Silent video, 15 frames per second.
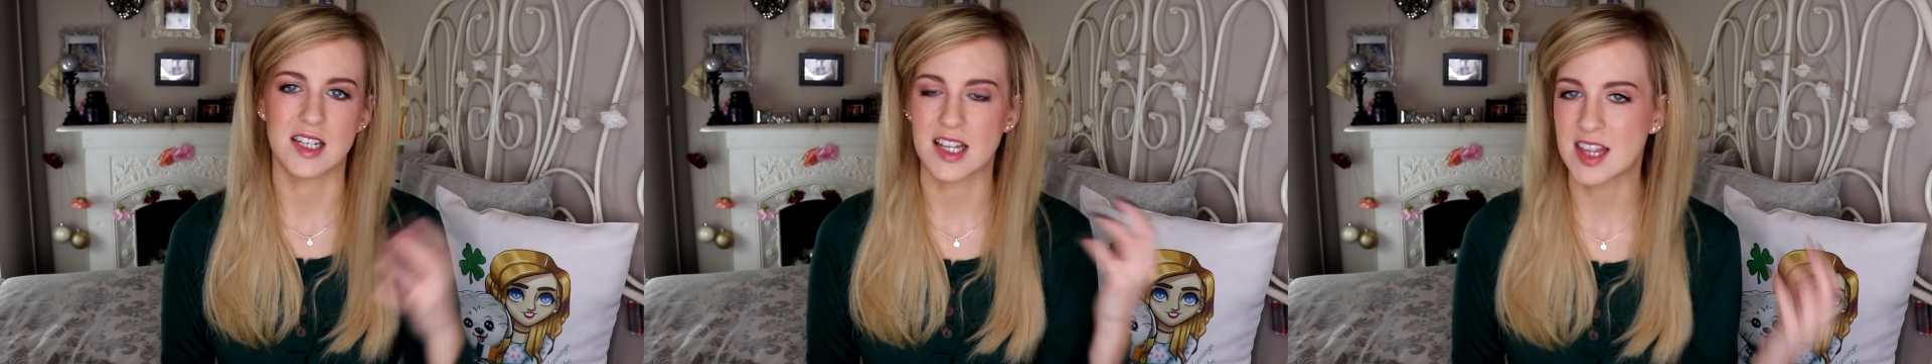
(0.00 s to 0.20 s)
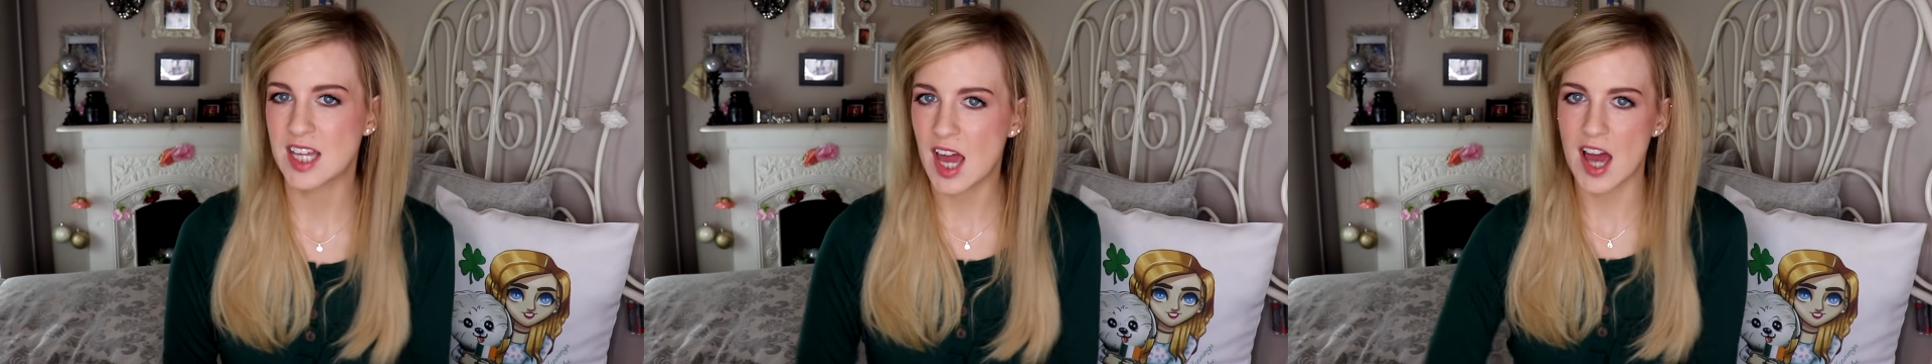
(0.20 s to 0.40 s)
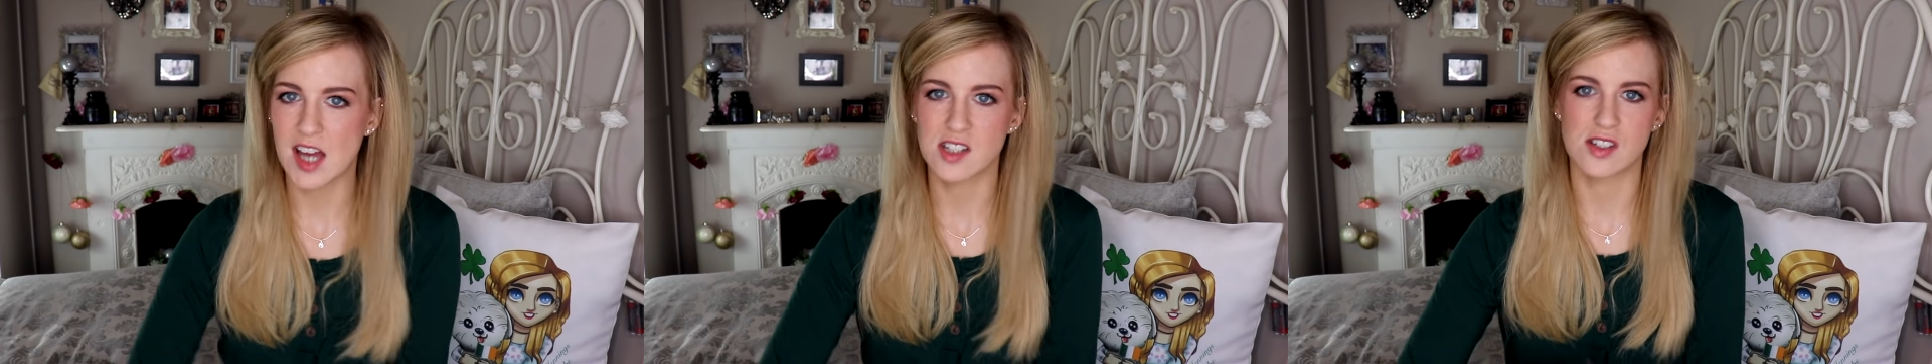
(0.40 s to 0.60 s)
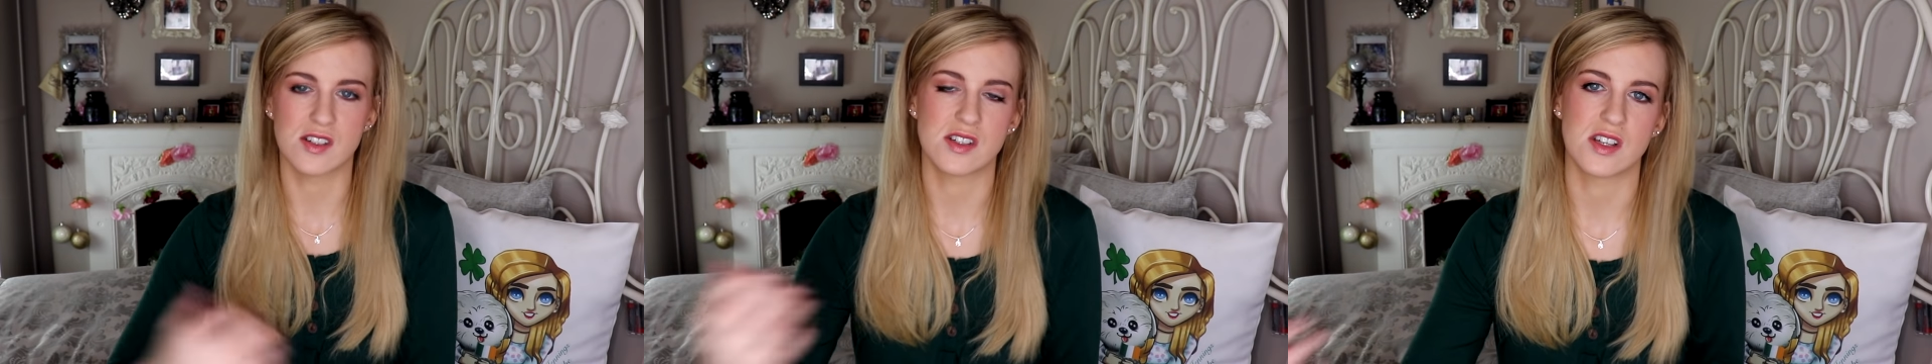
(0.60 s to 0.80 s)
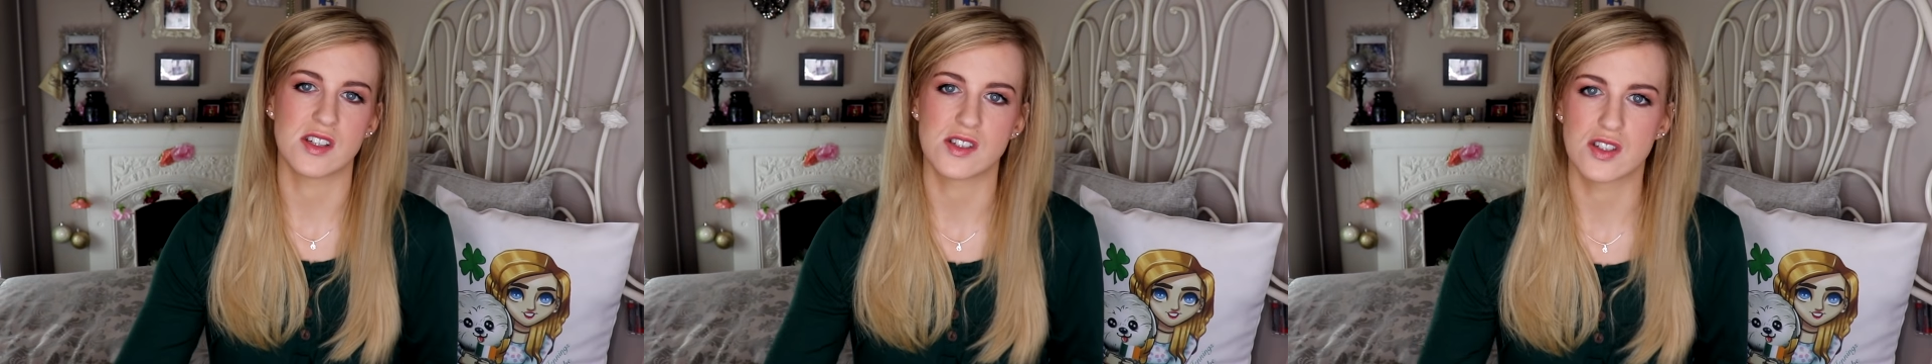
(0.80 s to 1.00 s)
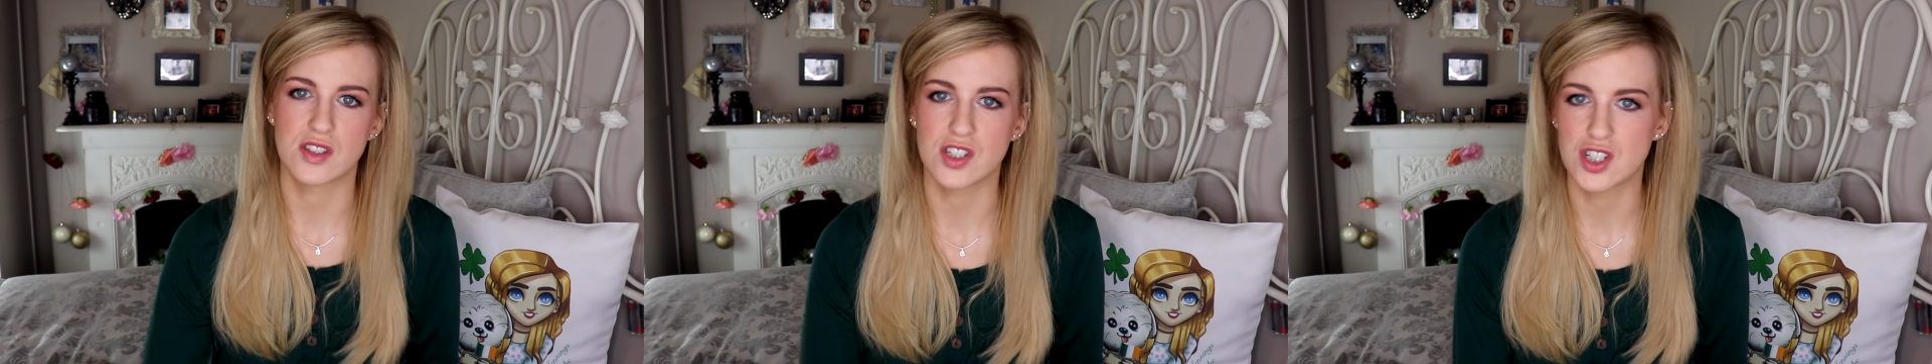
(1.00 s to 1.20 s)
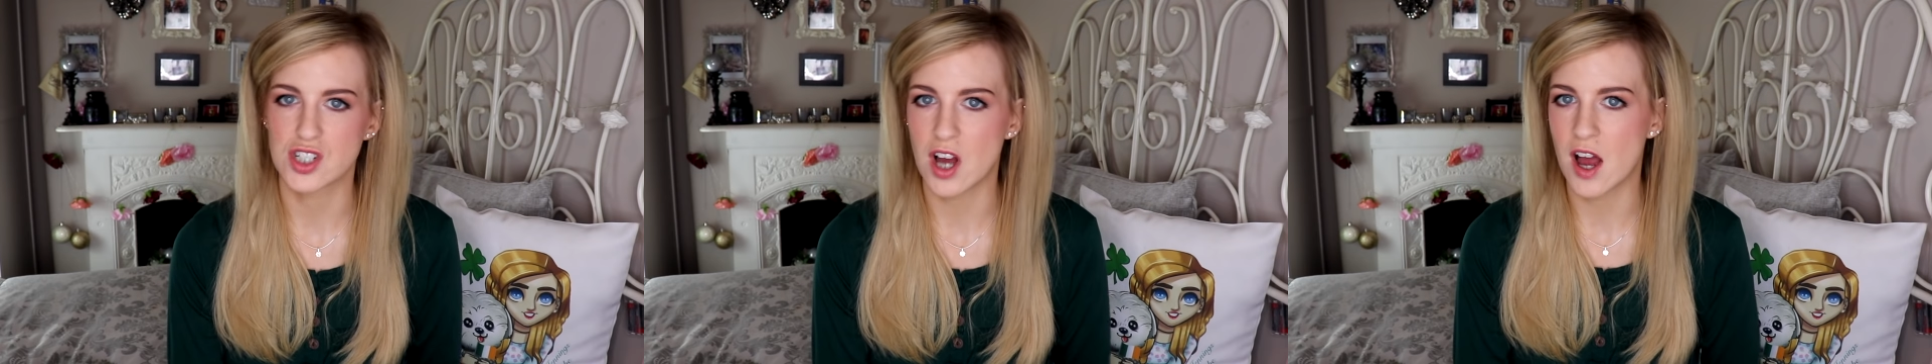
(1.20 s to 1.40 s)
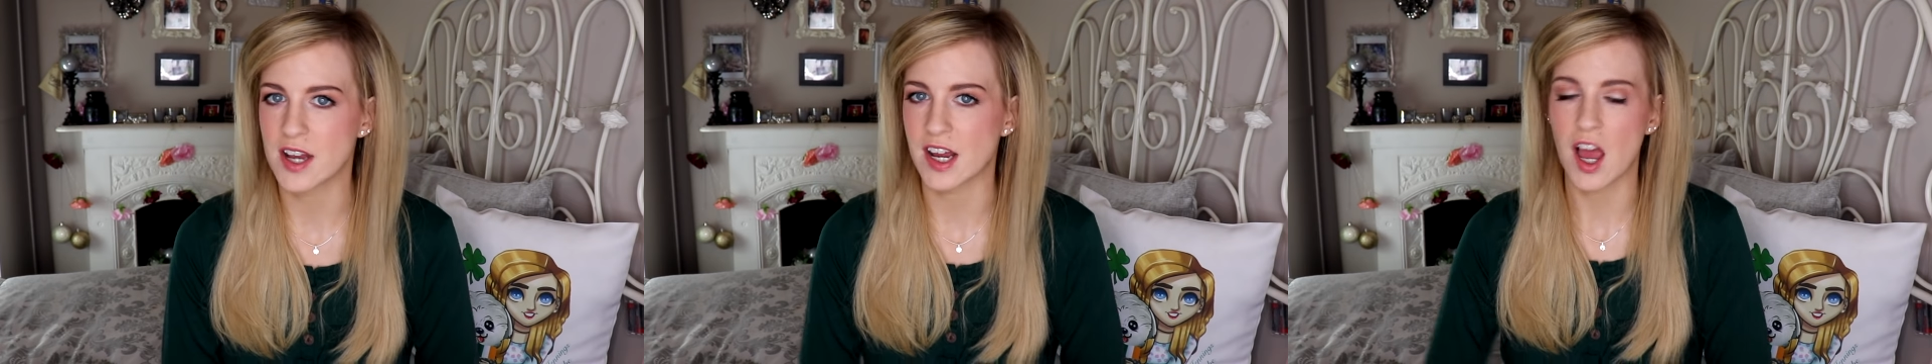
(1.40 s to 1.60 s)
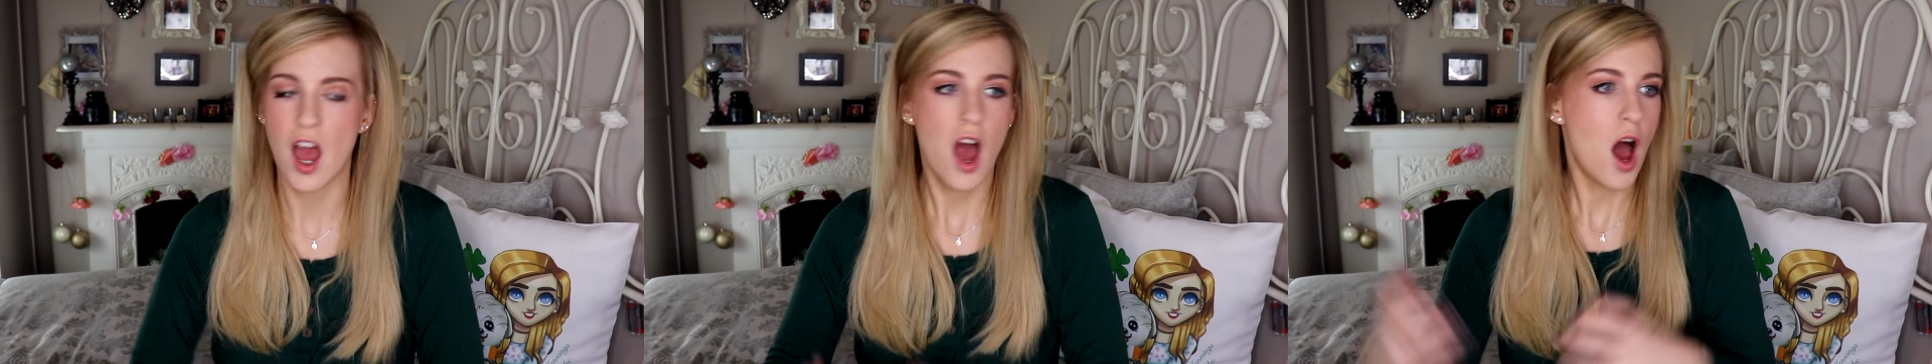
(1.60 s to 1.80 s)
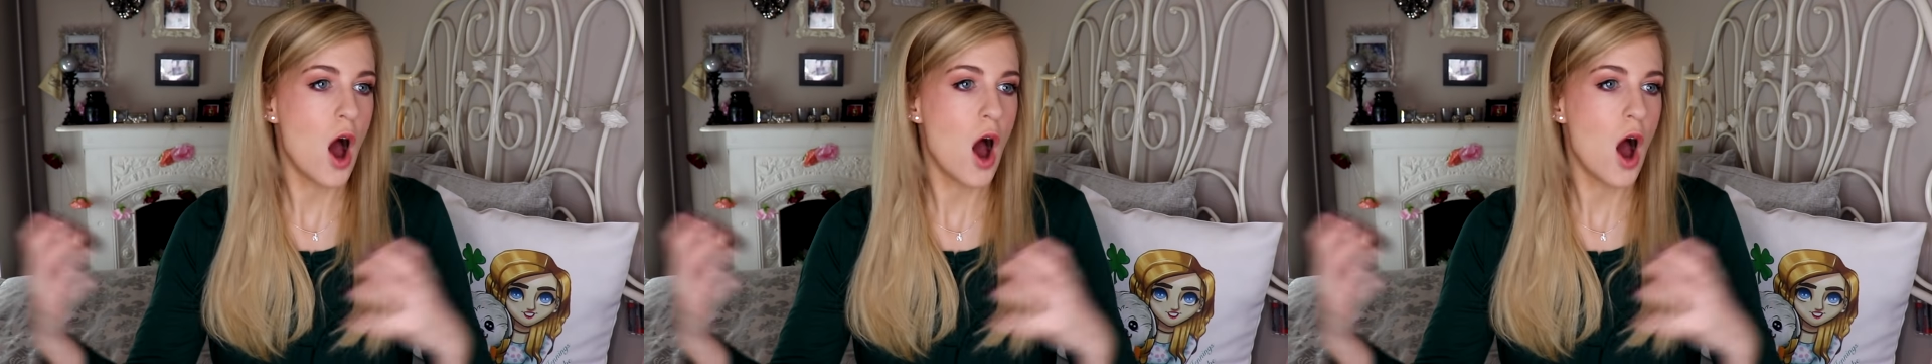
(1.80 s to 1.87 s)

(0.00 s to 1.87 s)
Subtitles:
like The Exorcist or The Shining.